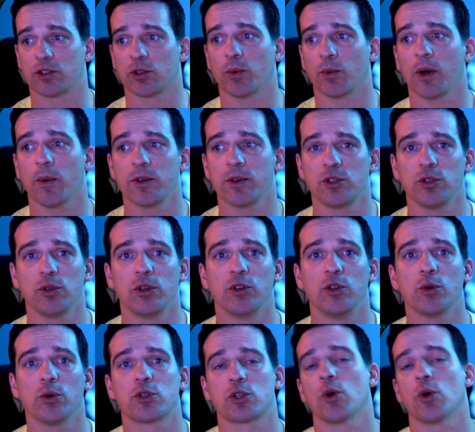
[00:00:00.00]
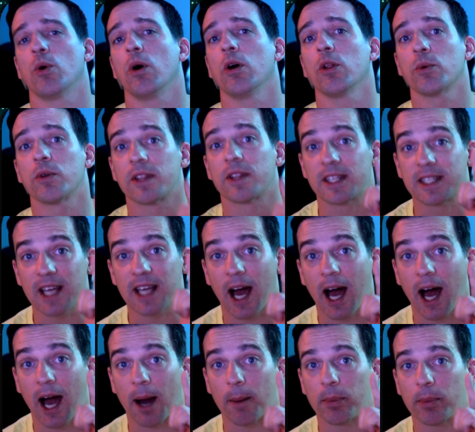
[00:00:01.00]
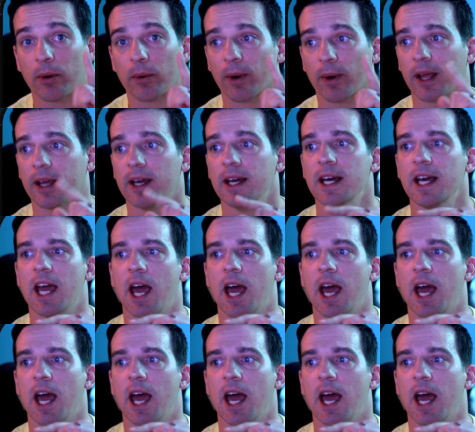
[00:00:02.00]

So what I want you to do is go all the way to the top, right?